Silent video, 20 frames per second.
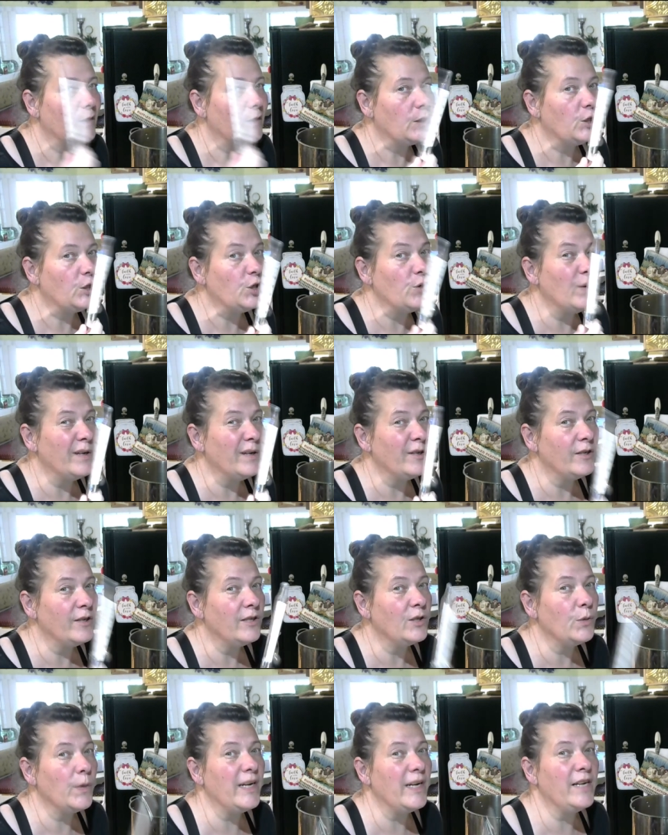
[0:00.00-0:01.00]

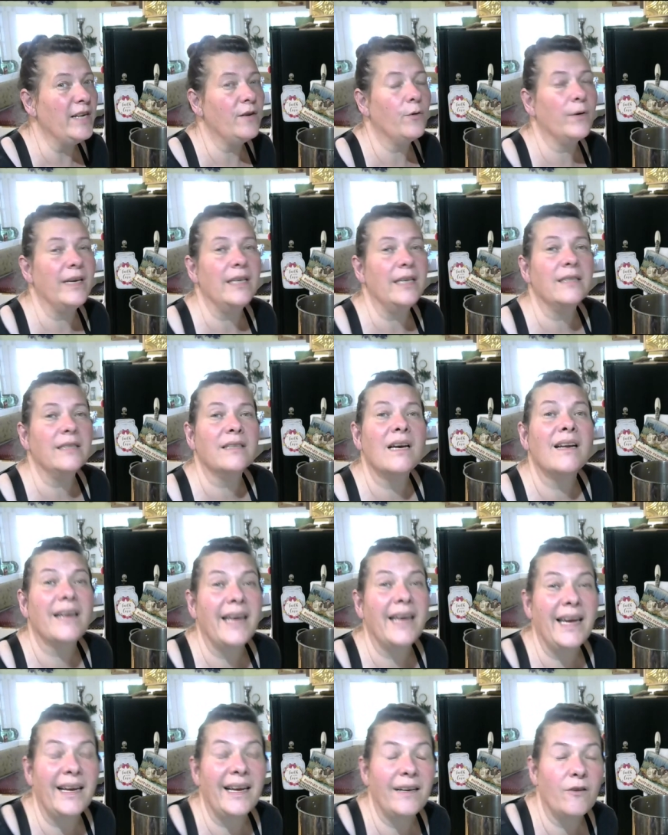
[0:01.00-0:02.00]
220 degrees on a
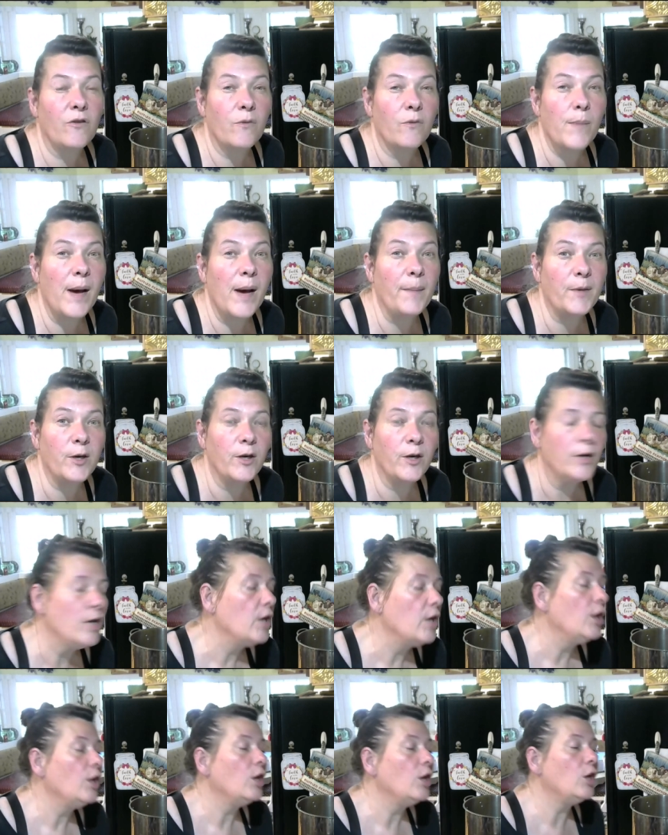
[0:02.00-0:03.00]
candy thermometer
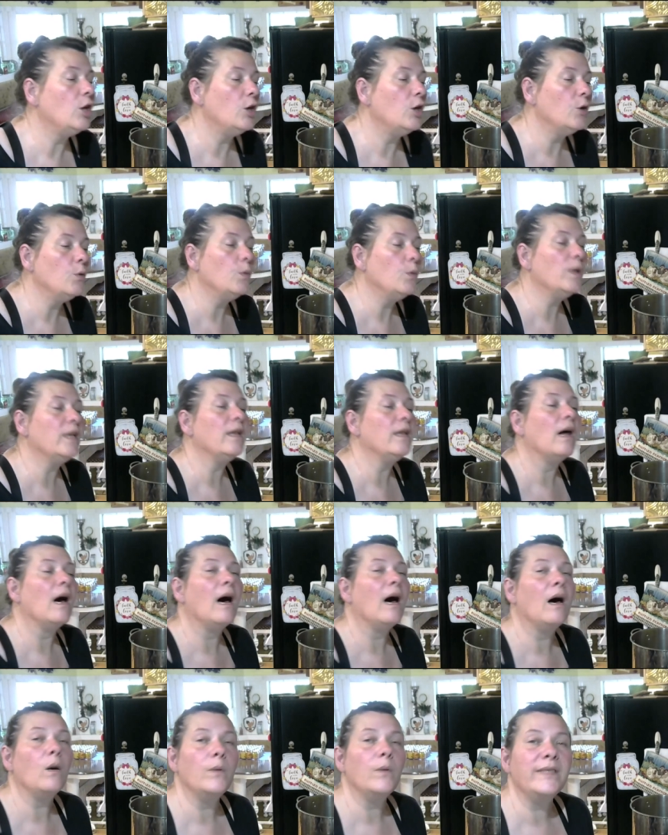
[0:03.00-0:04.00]
you will
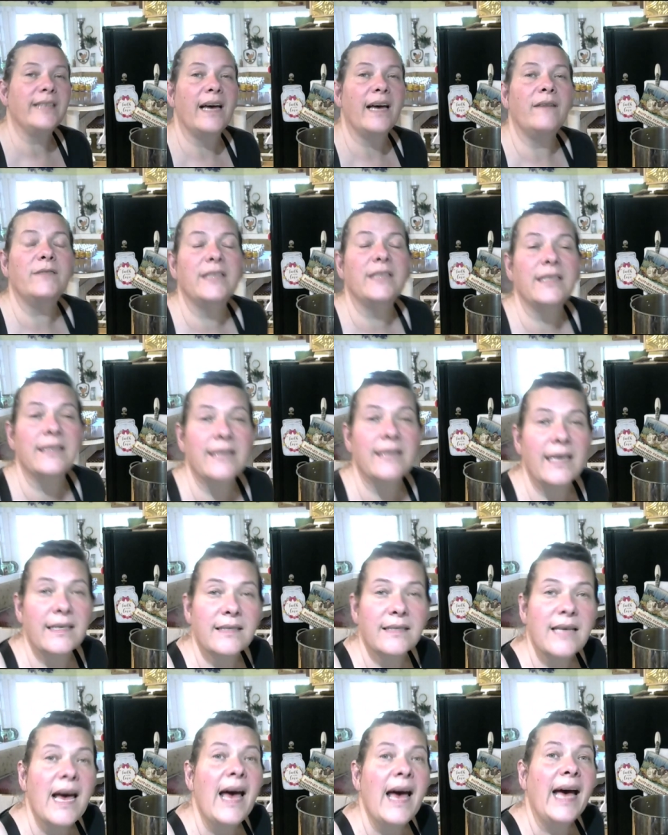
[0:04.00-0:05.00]
always have
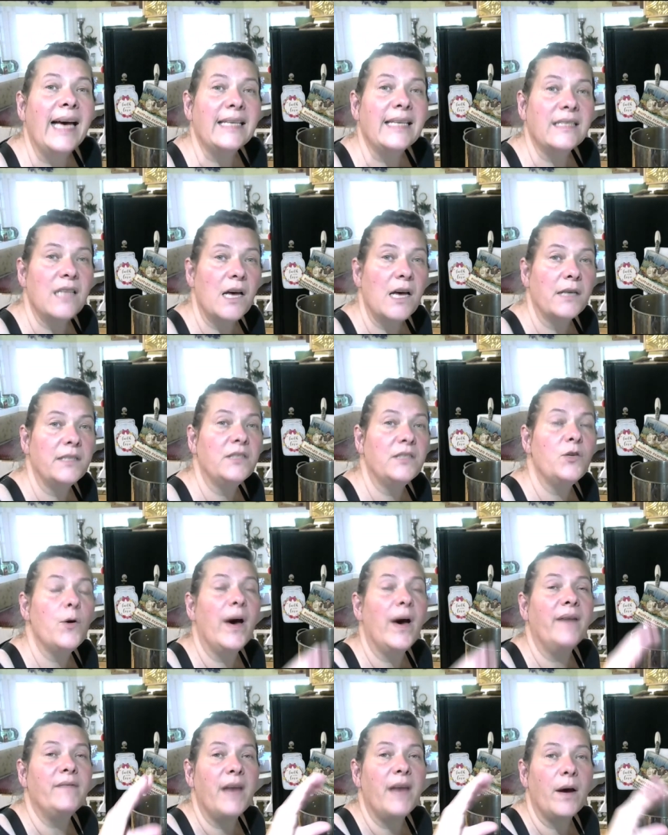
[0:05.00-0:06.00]
success as long as you
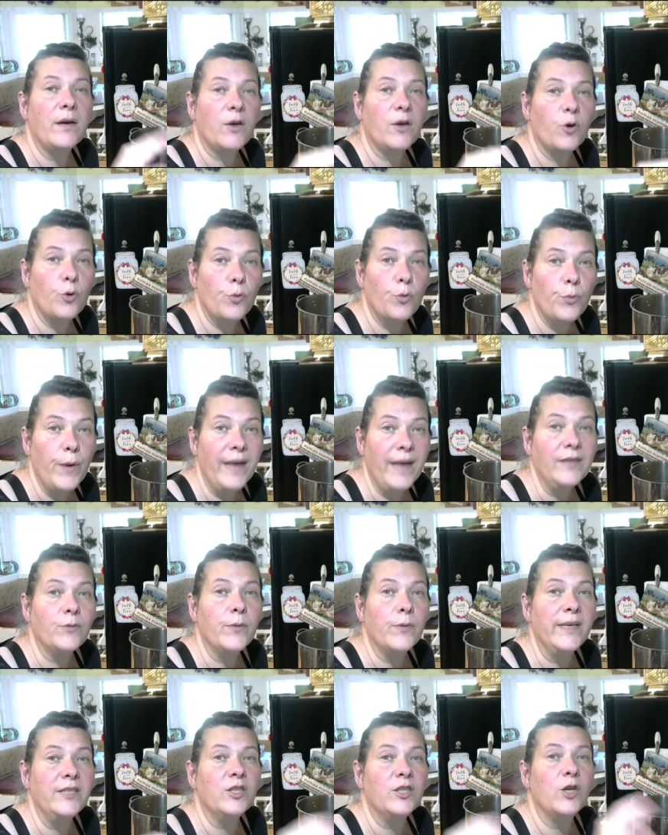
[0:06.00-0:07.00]
have that
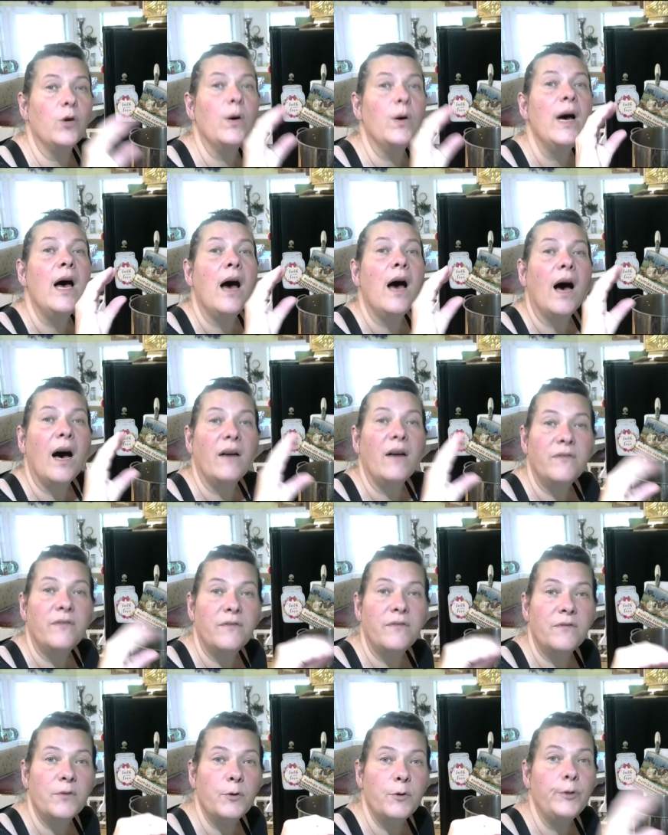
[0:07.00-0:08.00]
correct ratio of
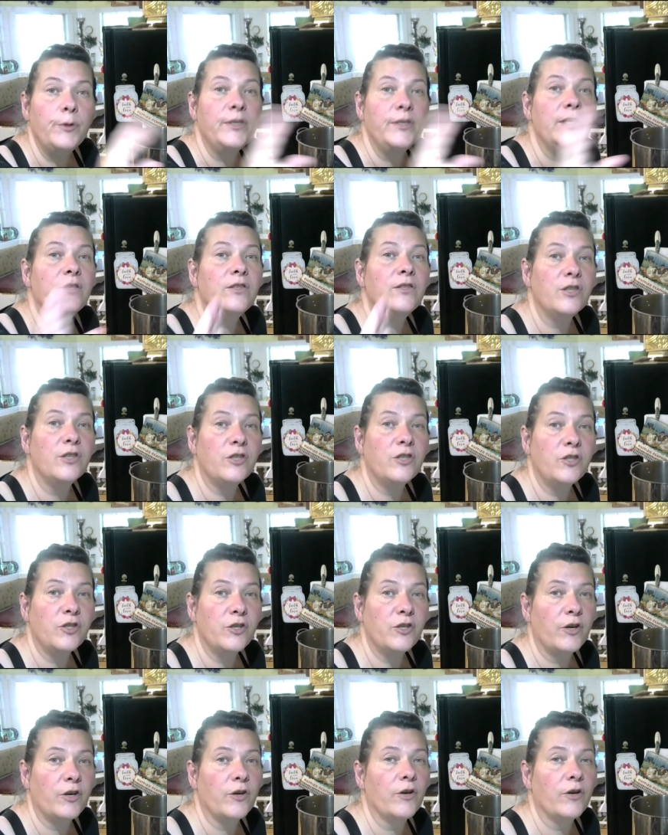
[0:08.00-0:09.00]
fruit to
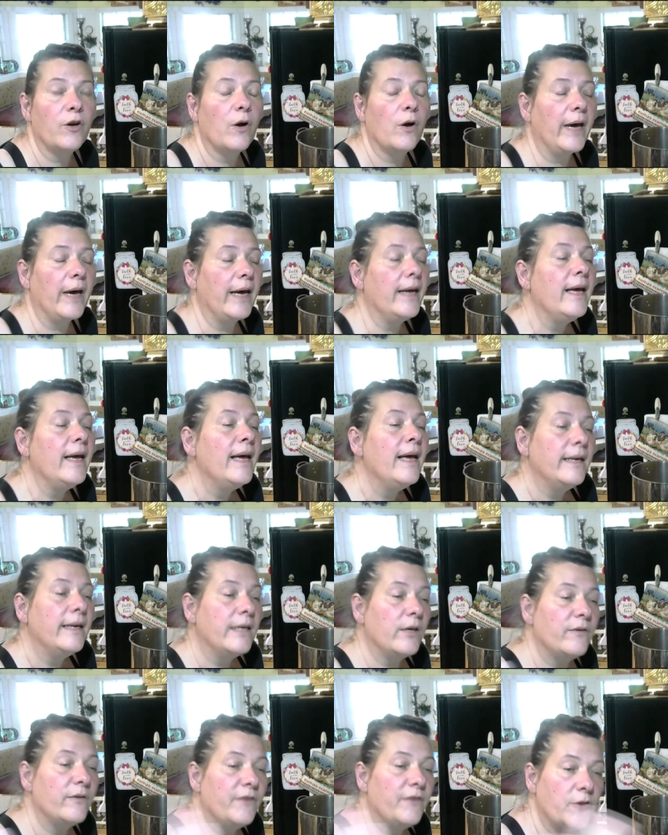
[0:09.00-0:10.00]
sugar. Okay,
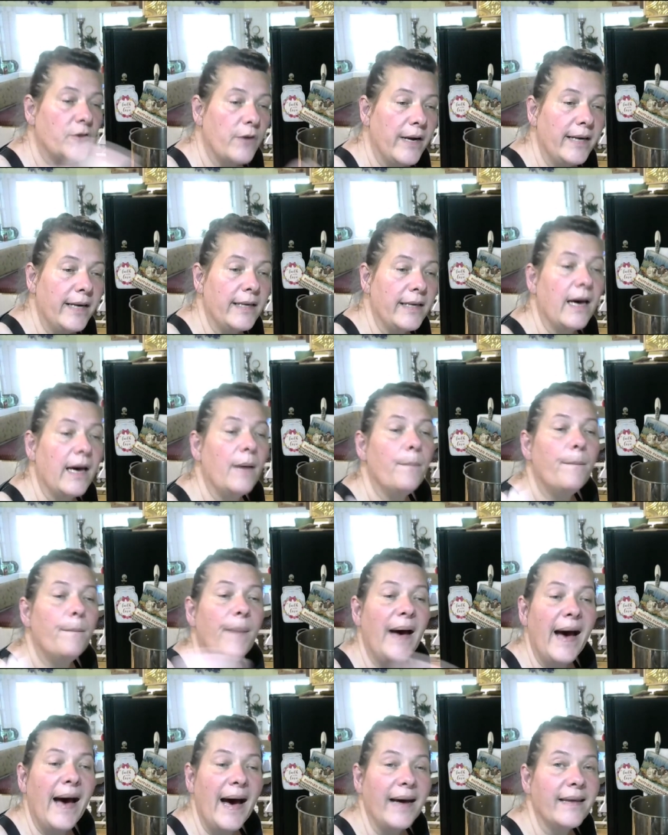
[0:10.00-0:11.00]
now if you're trying to cut
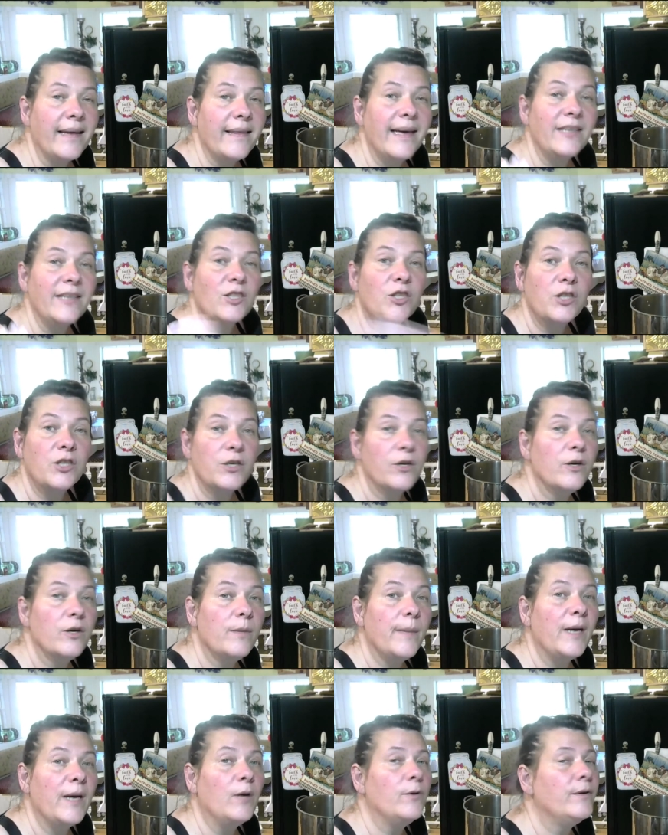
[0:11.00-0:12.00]
back that sugar
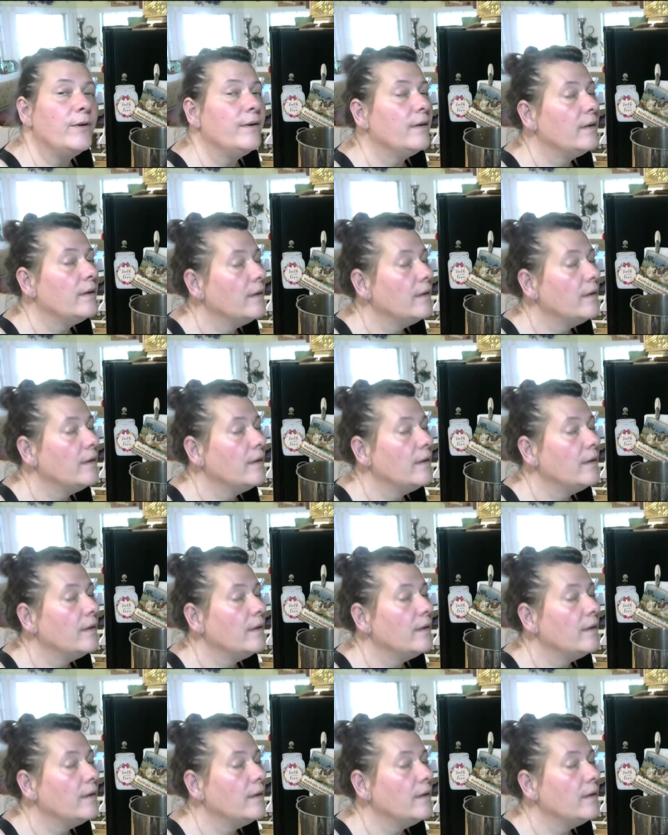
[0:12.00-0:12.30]
amount,